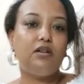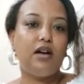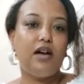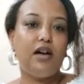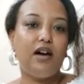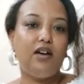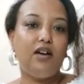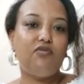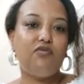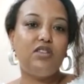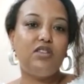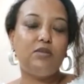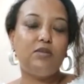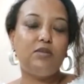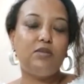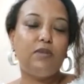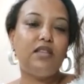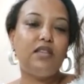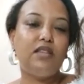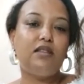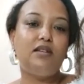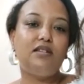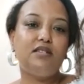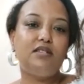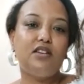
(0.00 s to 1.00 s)
I have this
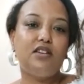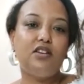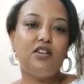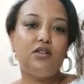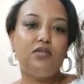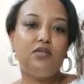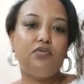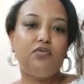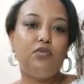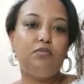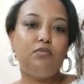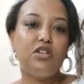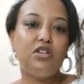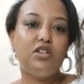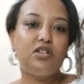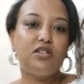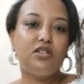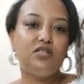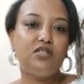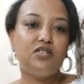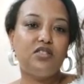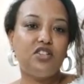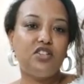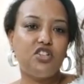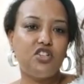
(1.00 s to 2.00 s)
monthly set informational
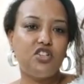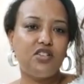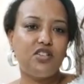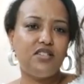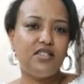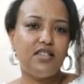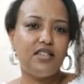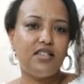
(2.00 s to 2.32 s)
sessions.